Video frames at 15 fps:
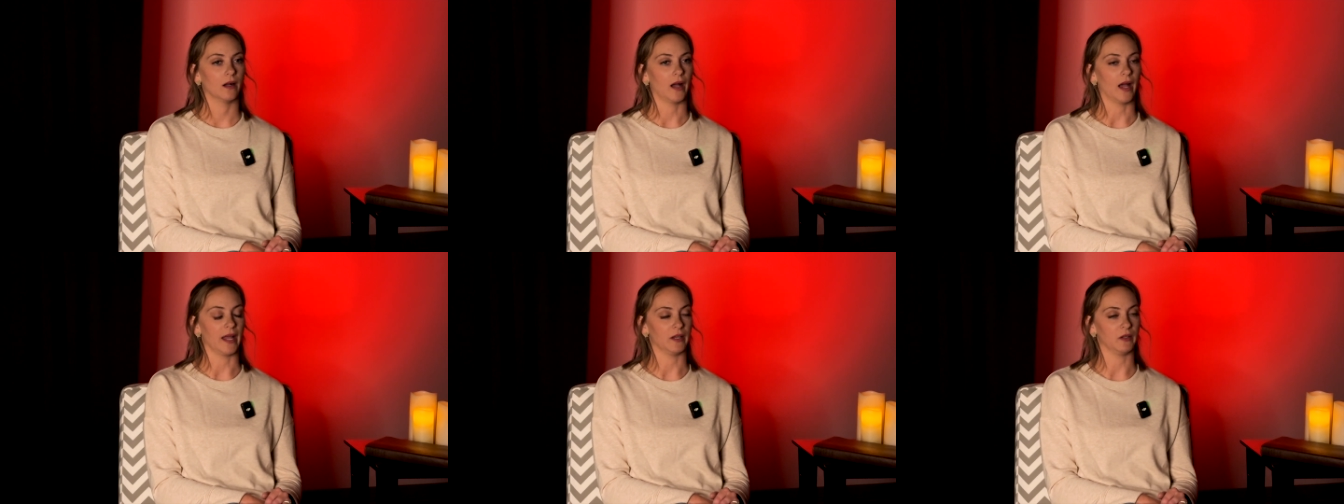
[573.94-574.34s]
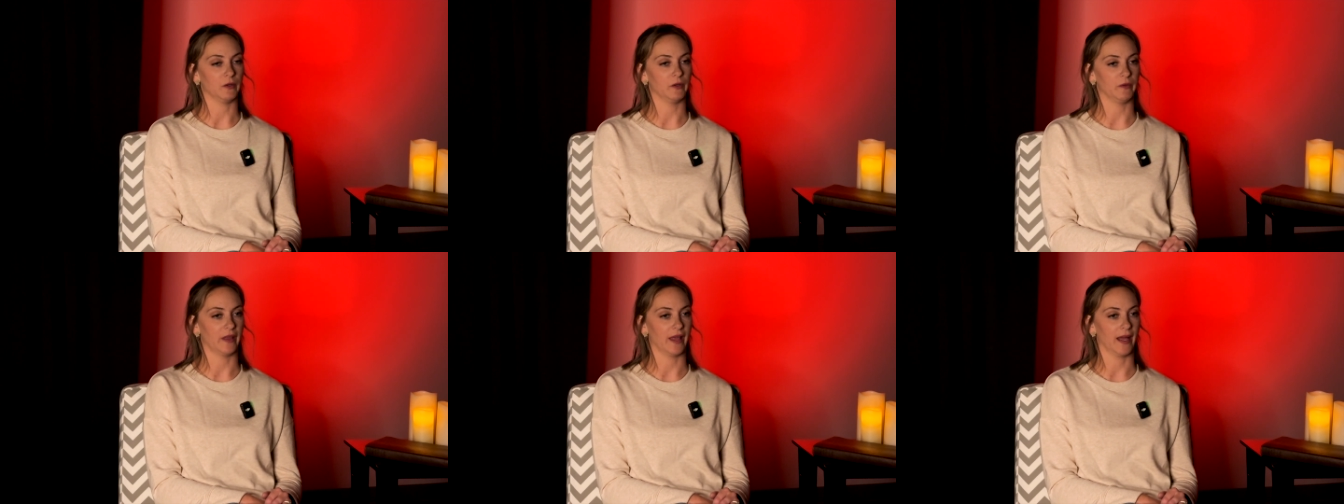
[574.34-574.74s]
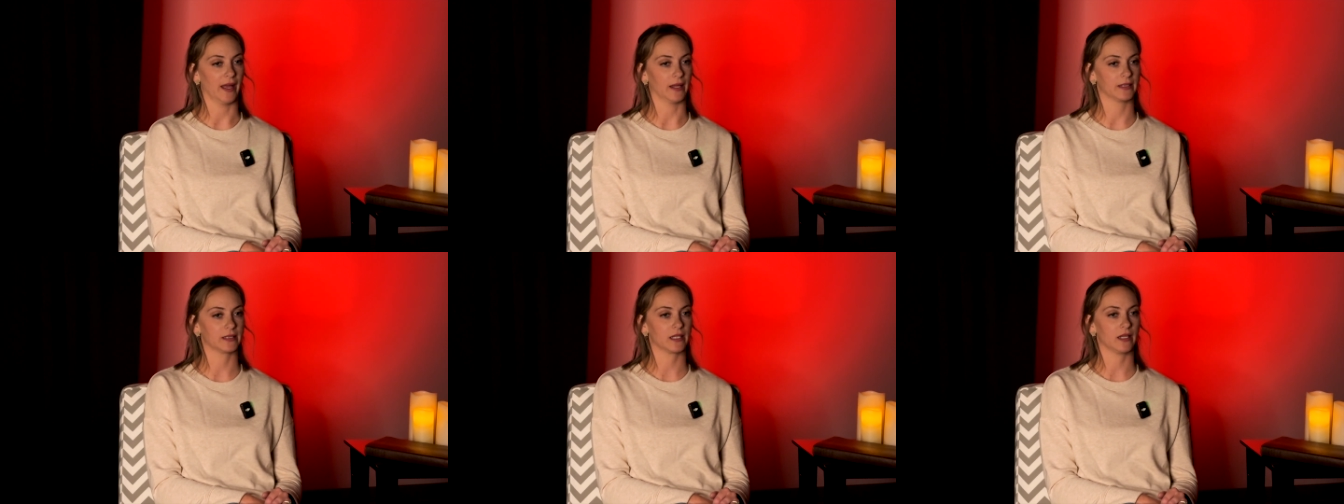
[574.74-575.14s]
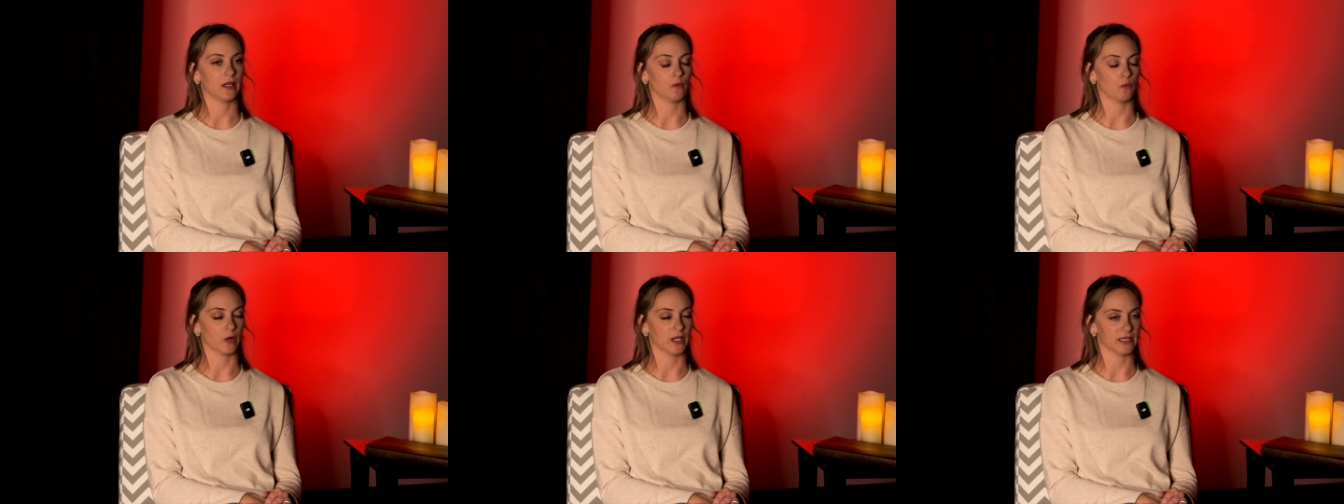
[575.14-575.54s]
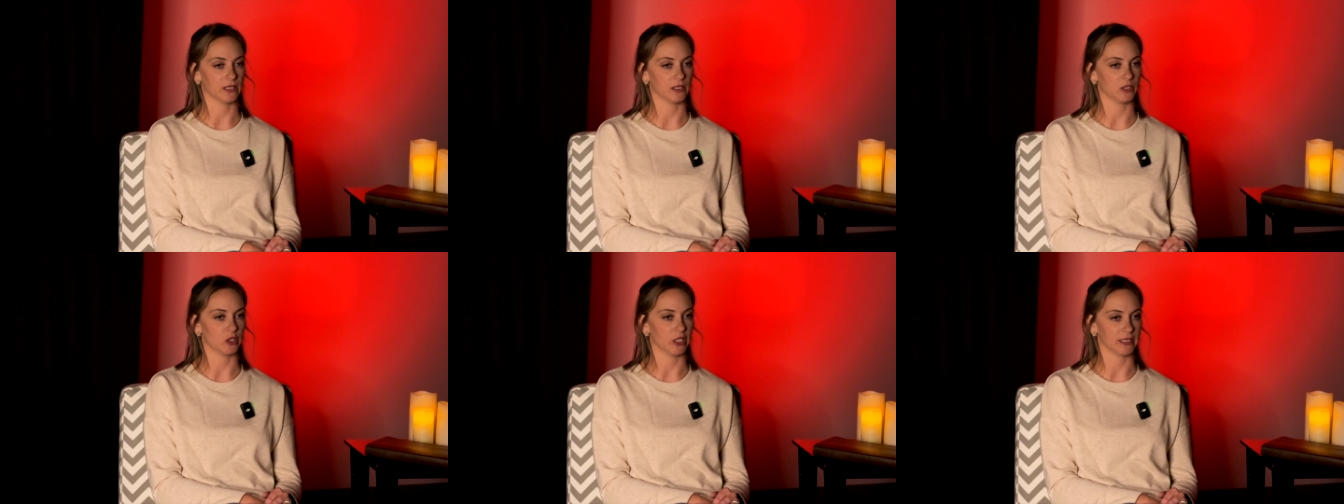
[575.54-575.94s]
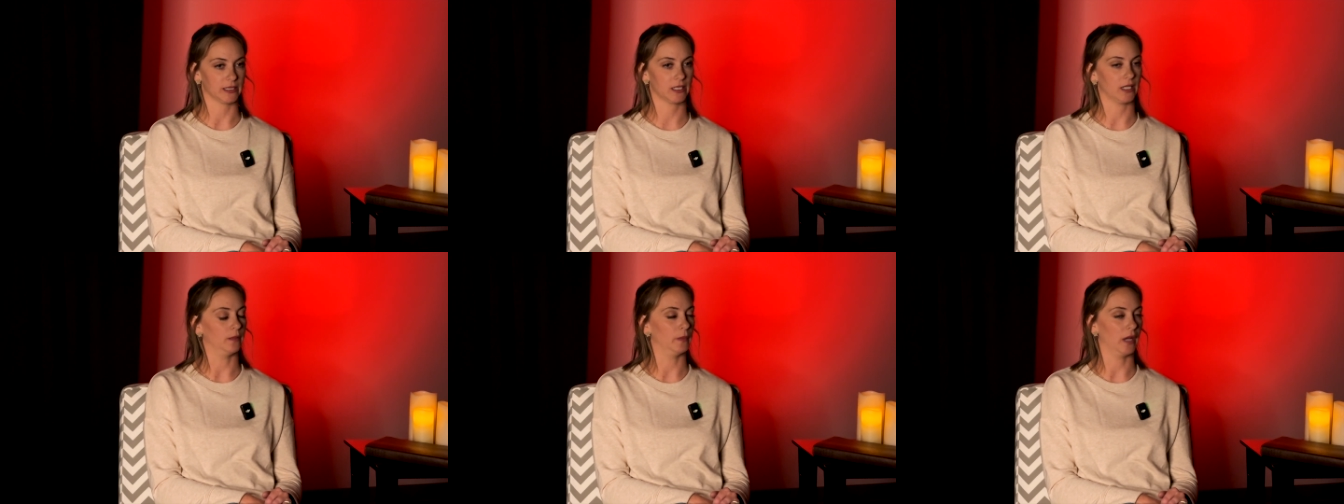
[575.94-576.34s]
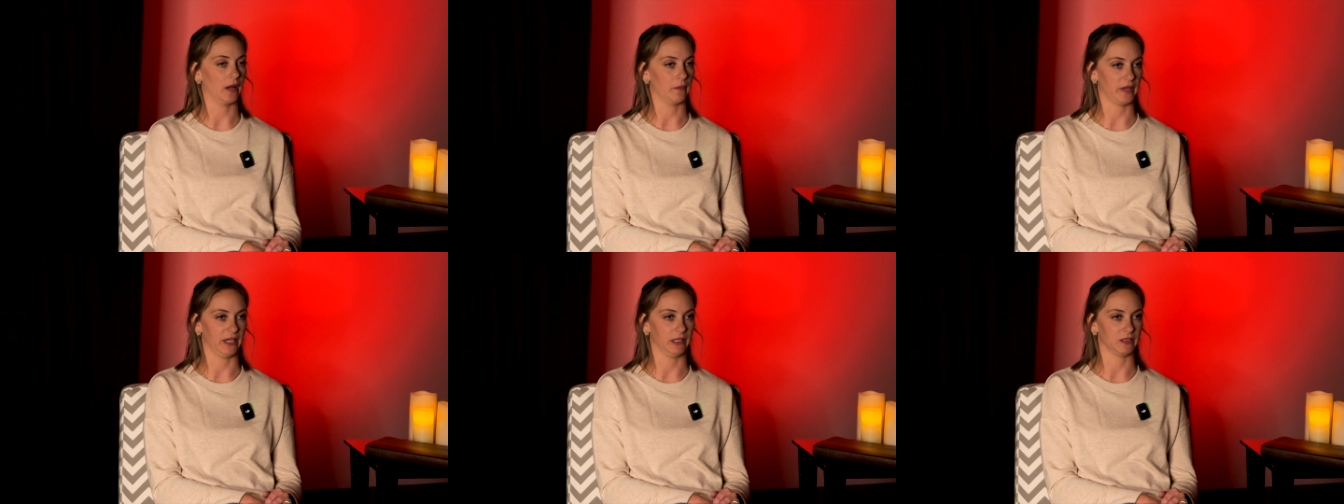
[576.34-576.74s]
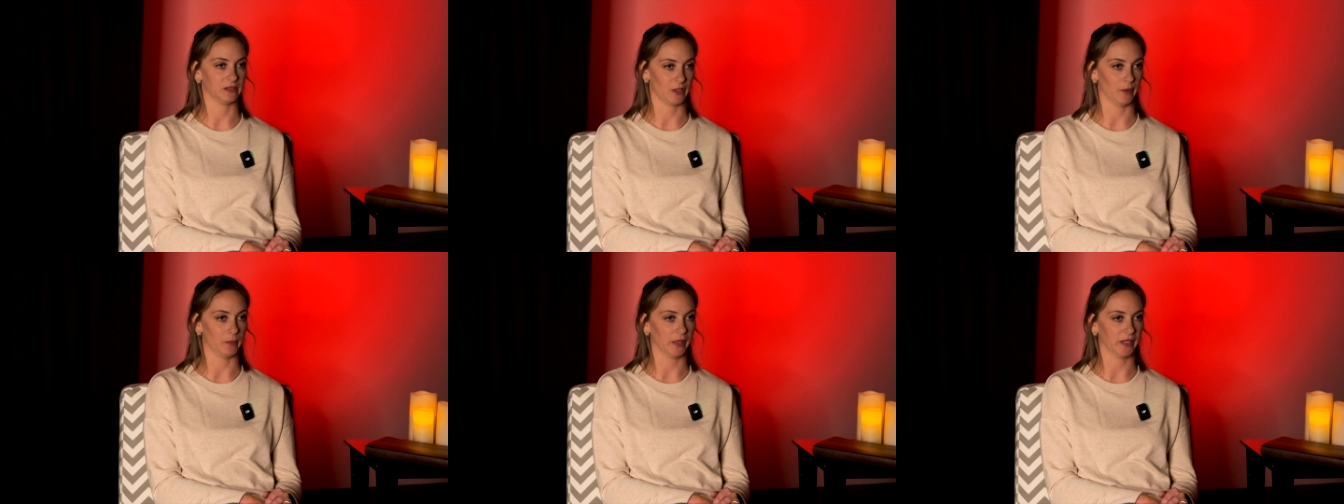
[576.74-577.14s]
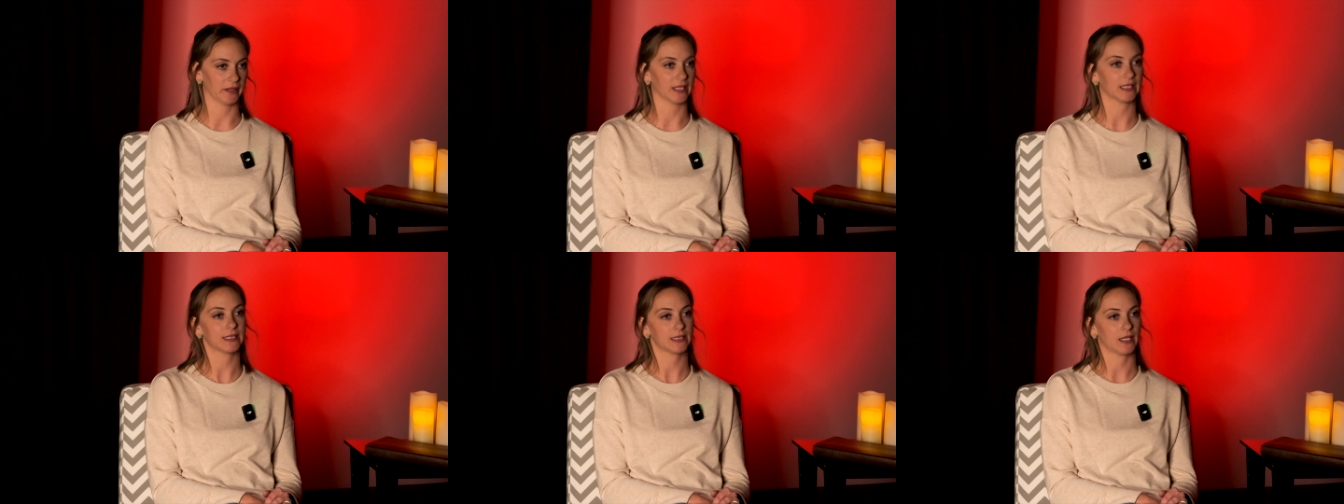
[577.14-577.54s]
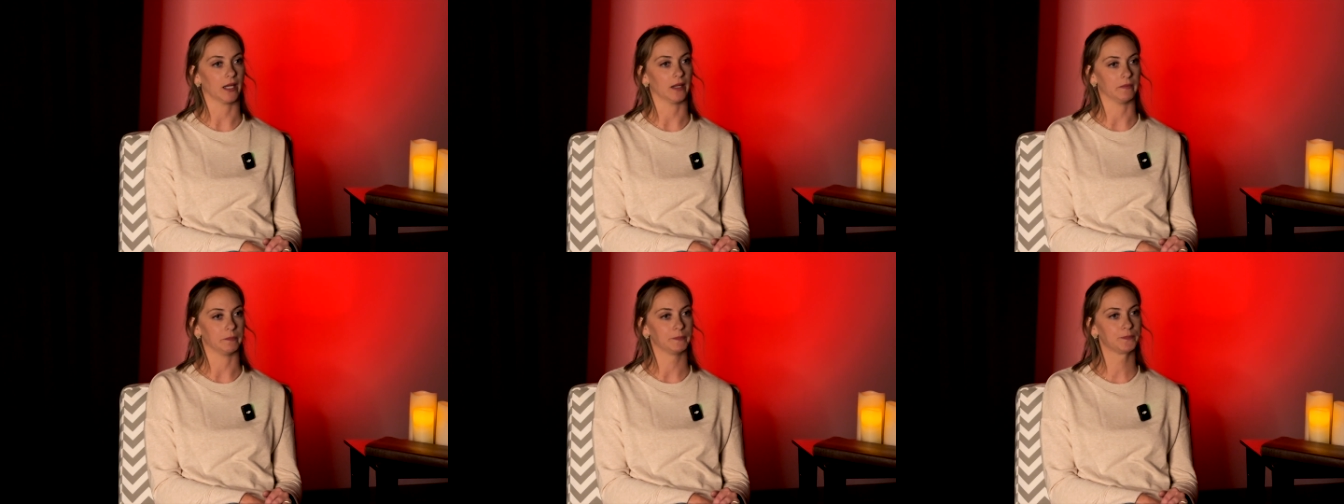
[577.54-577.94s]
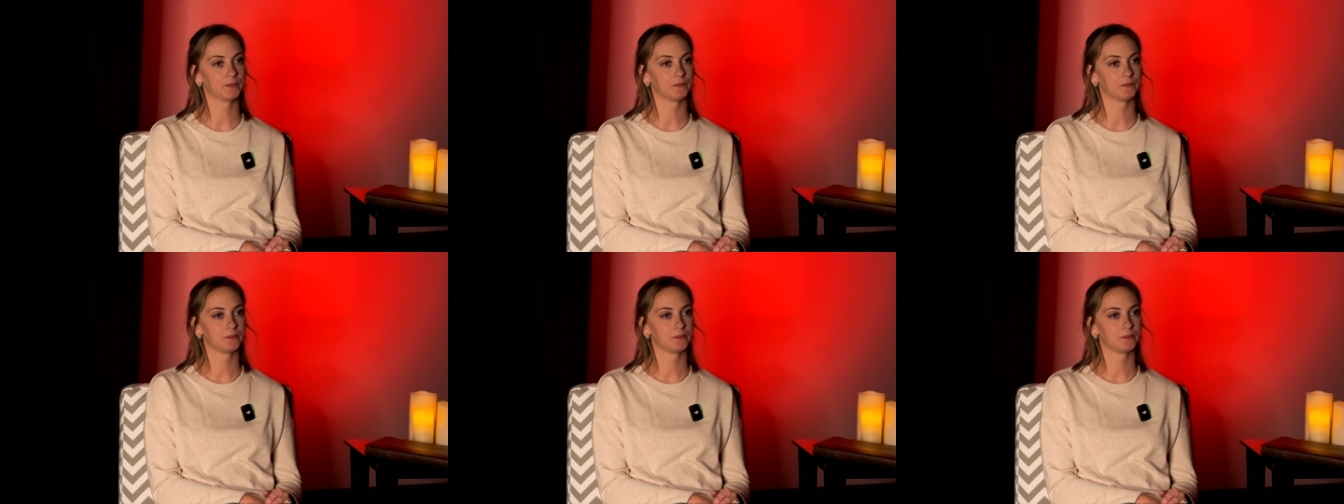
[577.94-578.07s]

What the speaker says: I knew that it wasn't just him not being sober this time.